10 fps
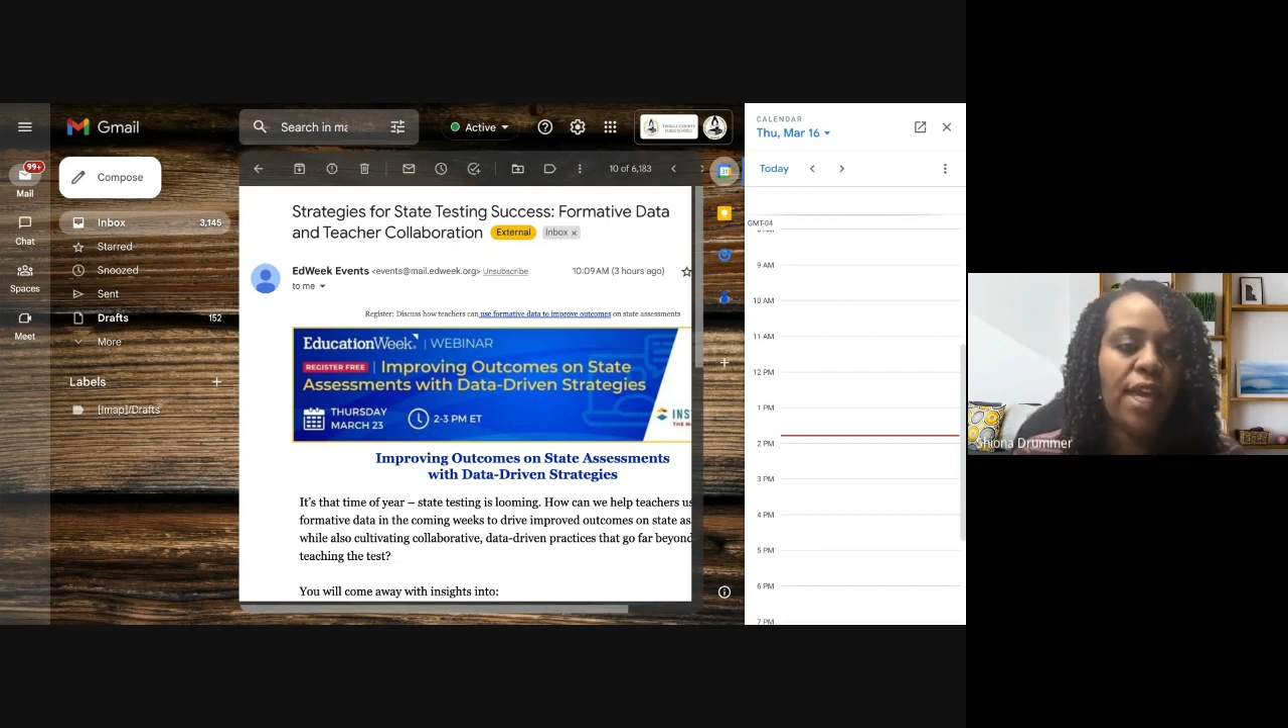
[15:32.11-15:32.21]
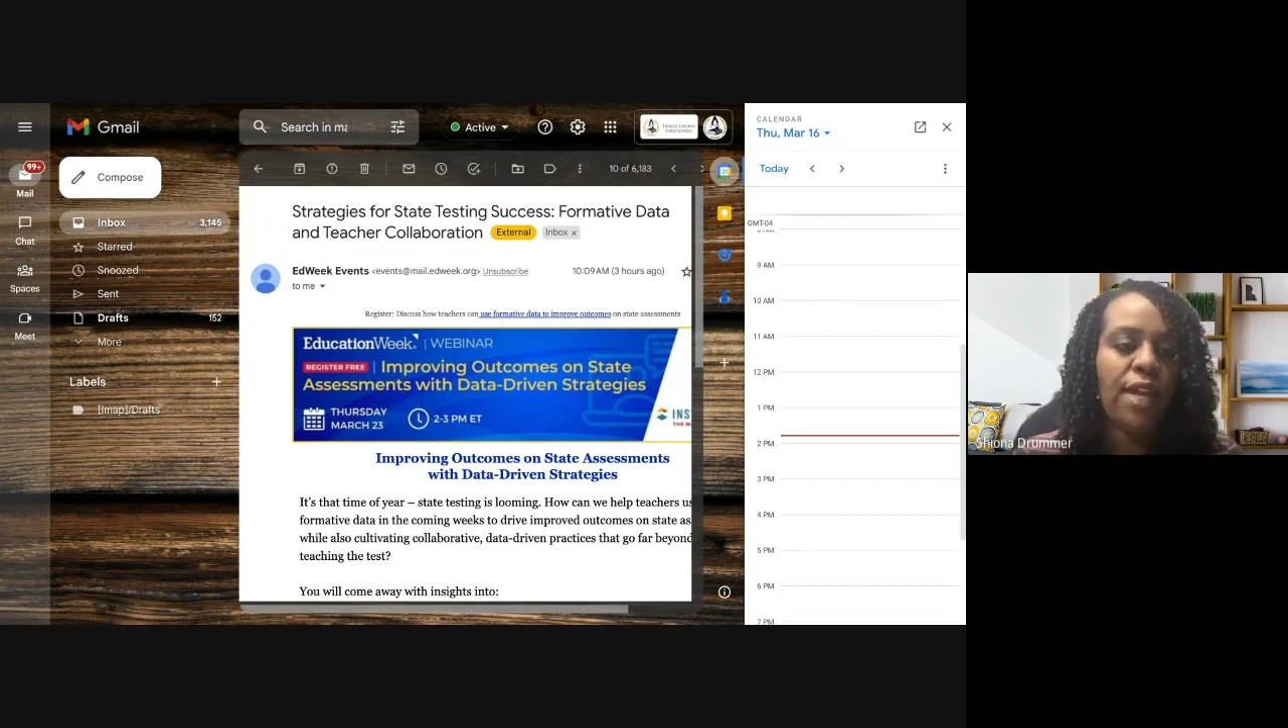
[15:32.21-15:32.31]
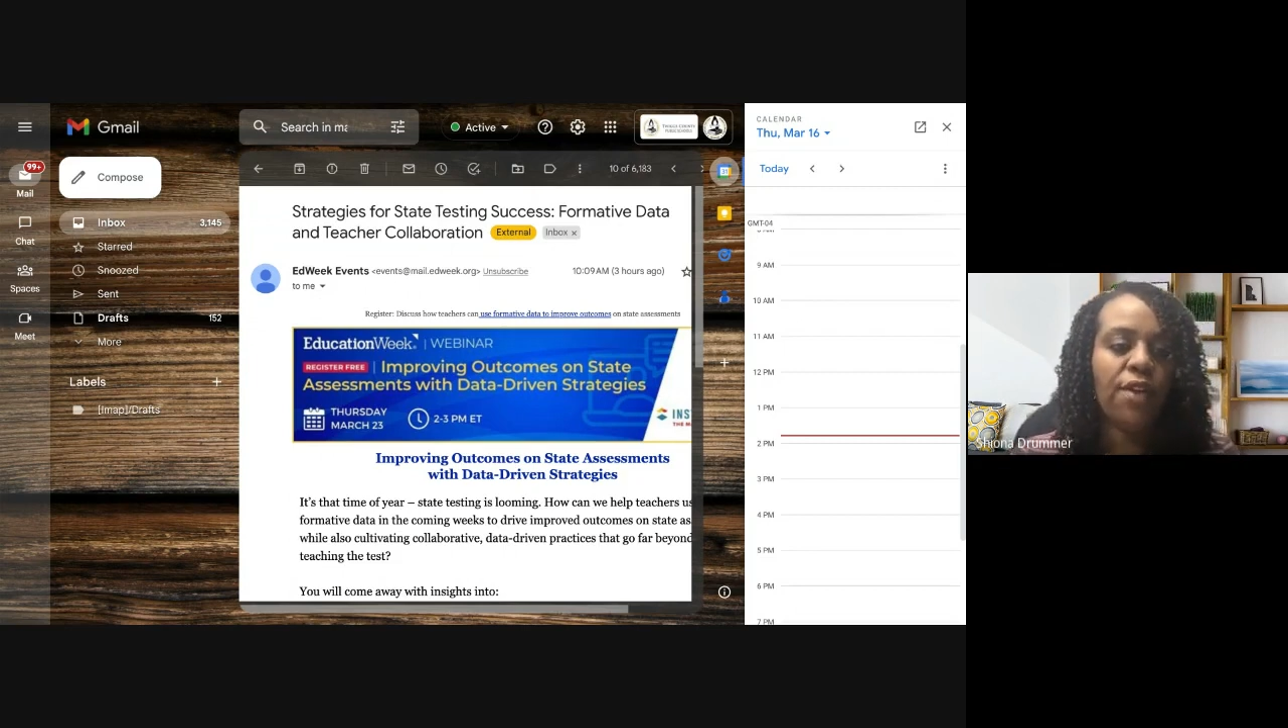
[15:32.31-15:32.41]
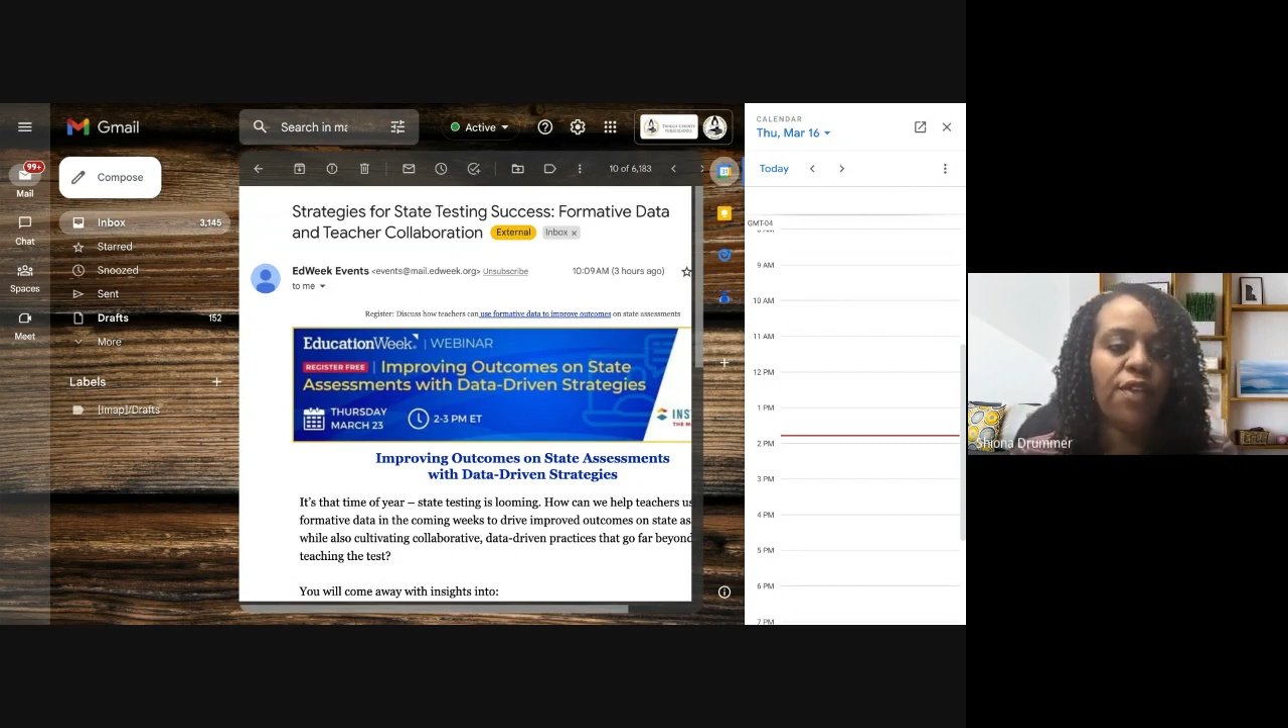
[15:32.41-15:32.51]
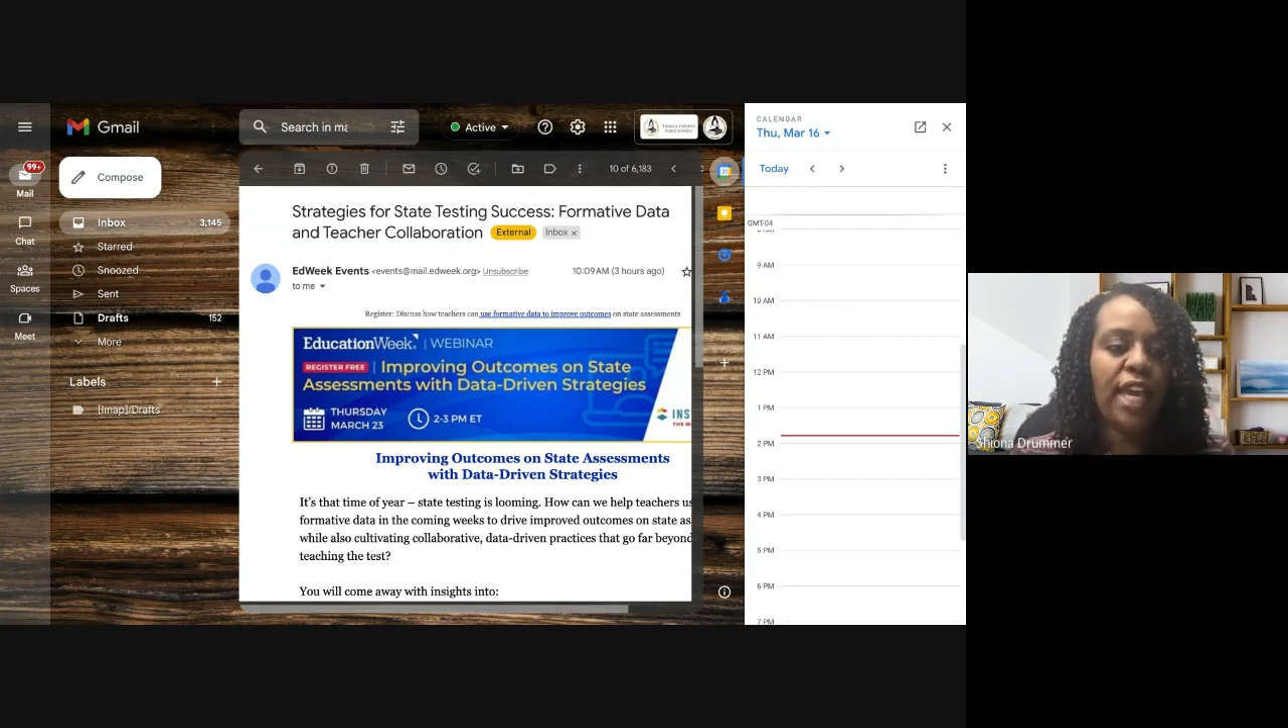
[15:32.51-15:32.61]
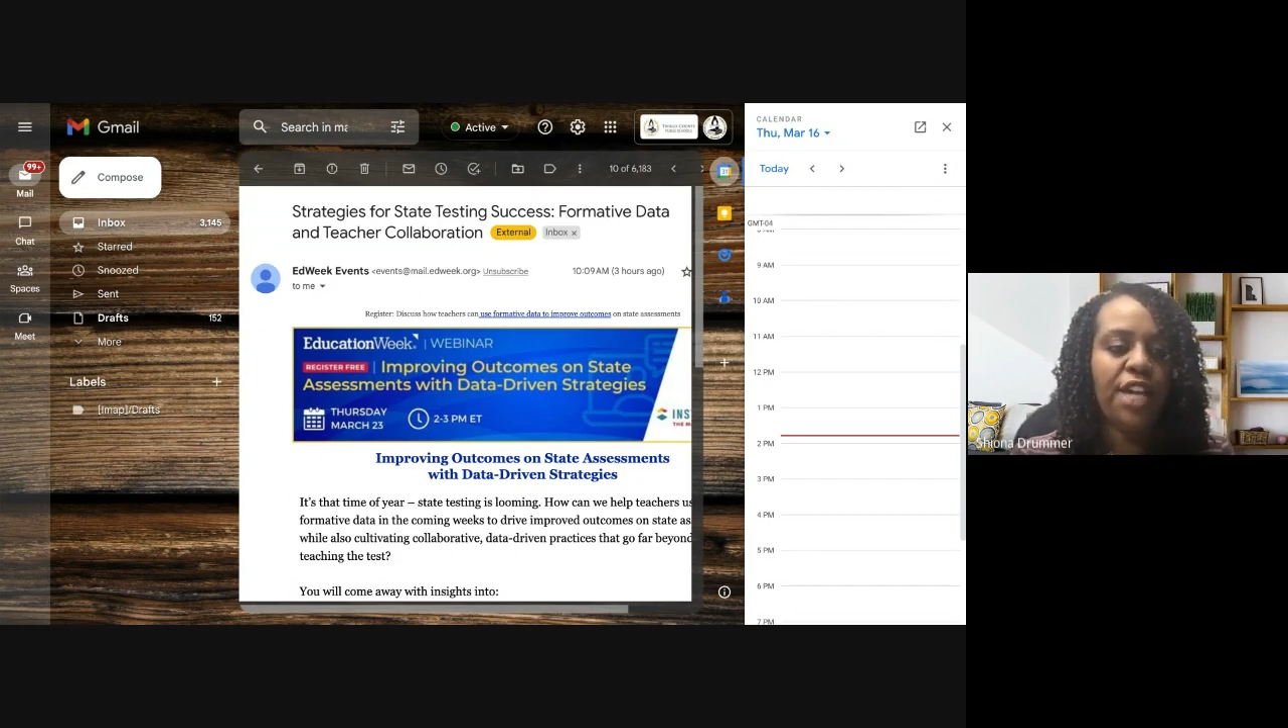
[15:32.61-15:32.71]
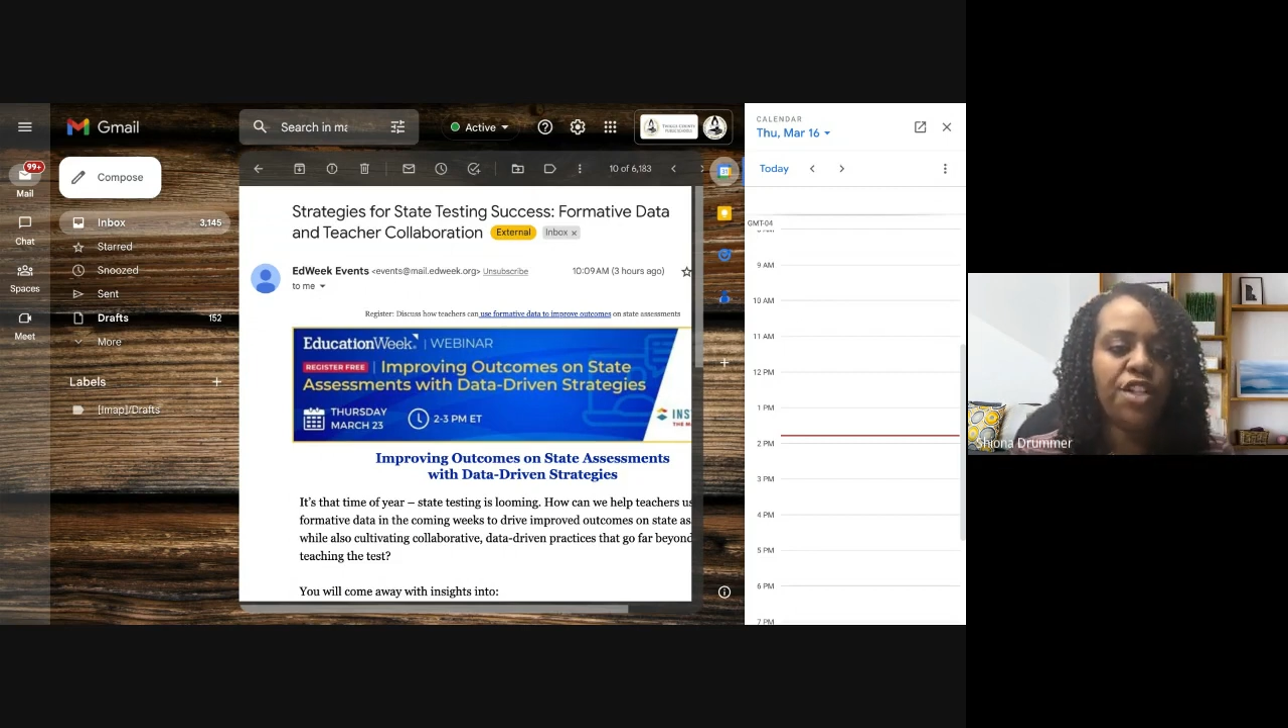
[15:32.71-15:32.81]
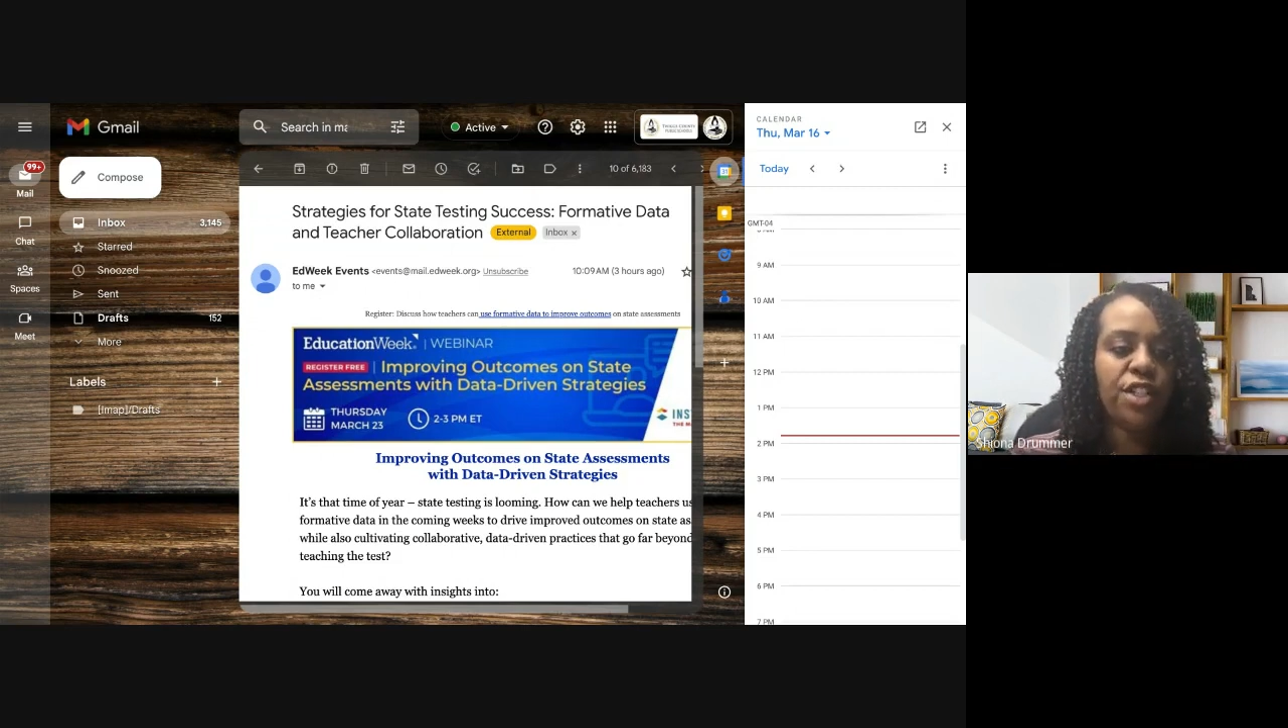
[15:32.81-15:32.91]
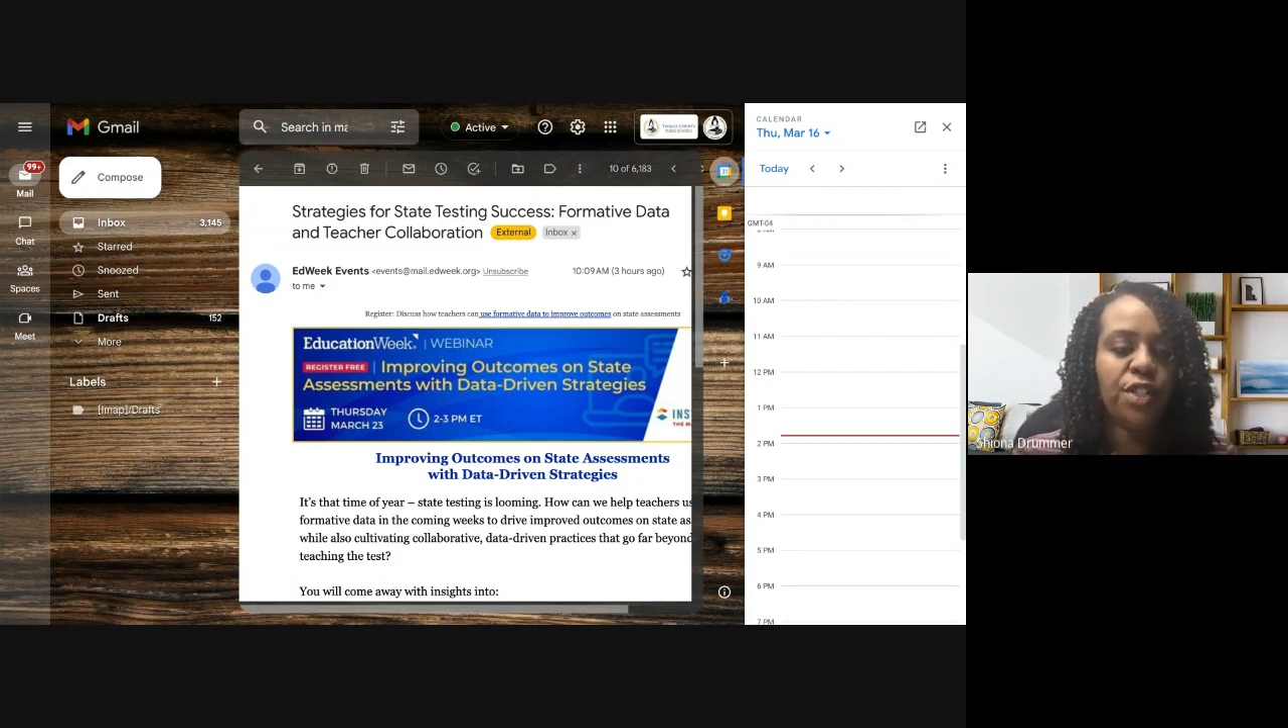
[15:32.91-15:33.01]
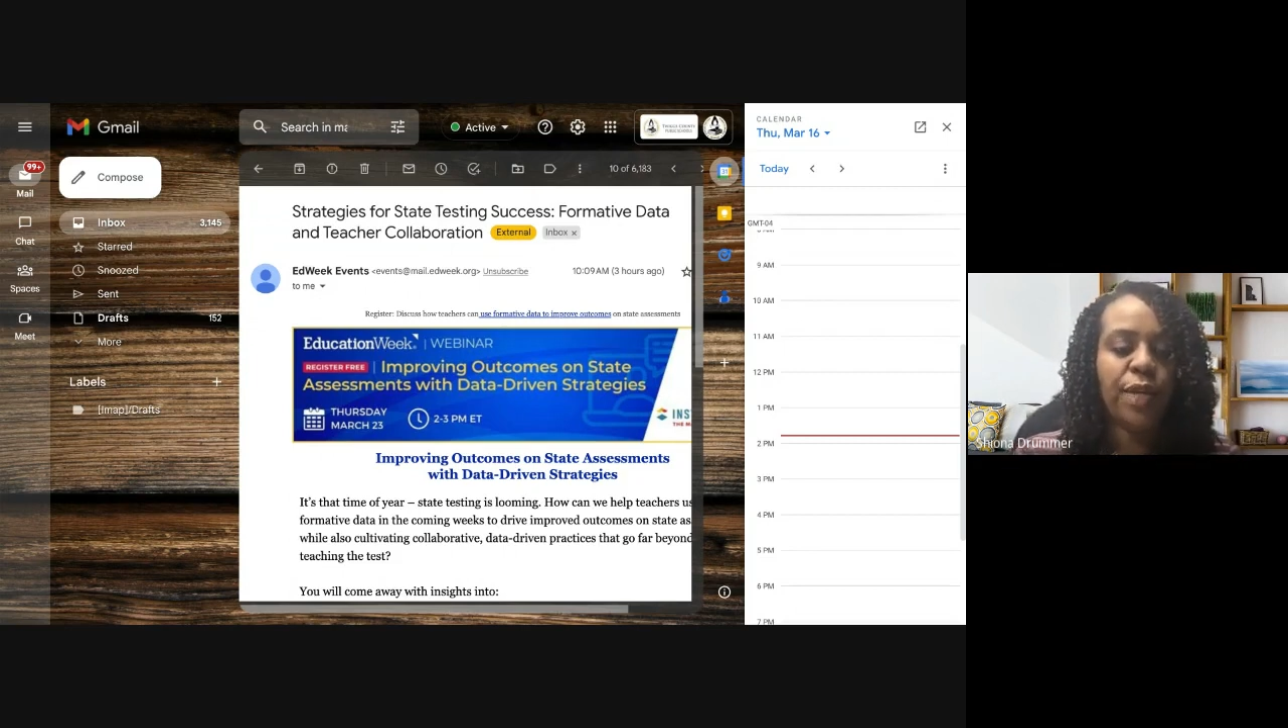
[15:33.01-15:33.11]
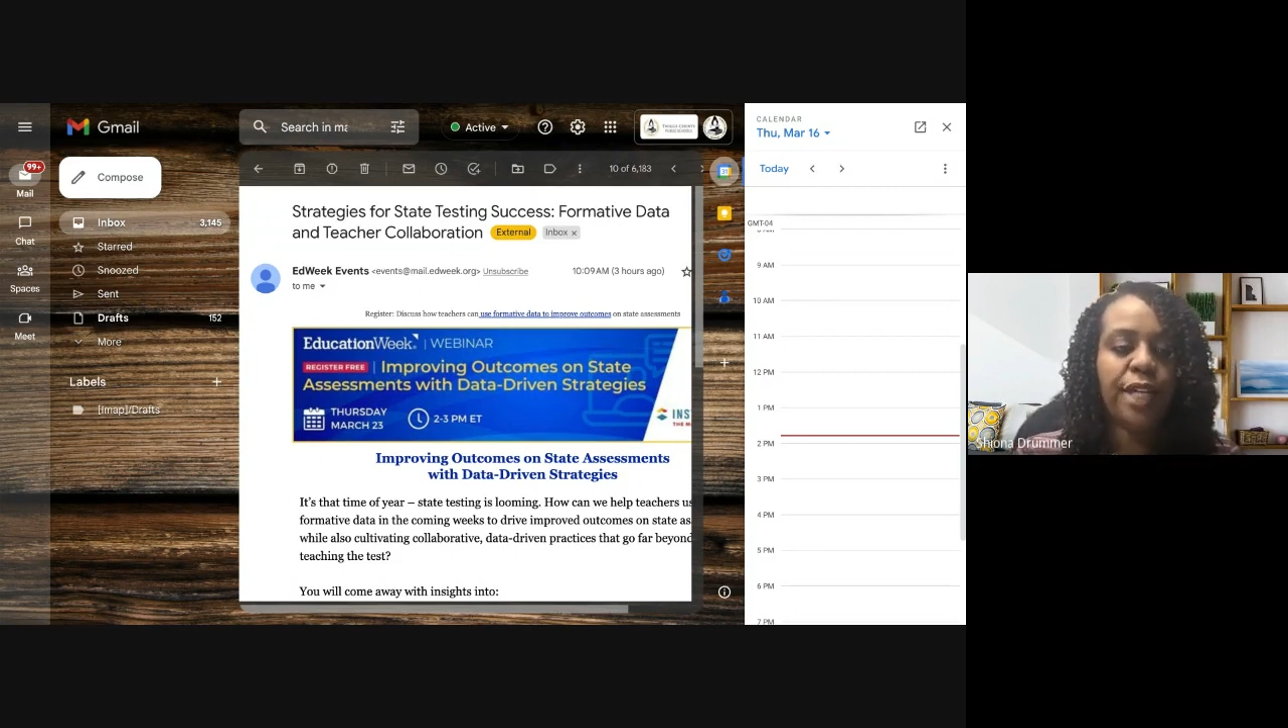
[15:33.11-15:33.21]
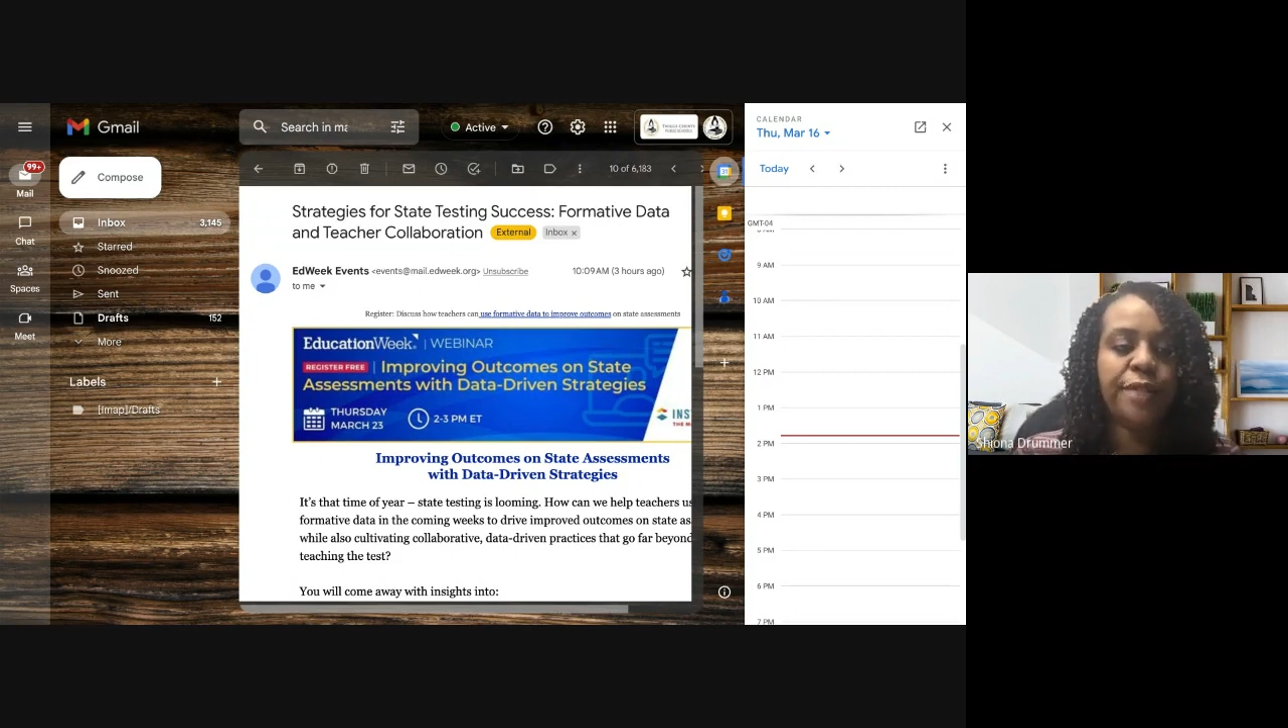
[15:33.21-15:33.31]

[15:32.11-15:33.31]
notification as well.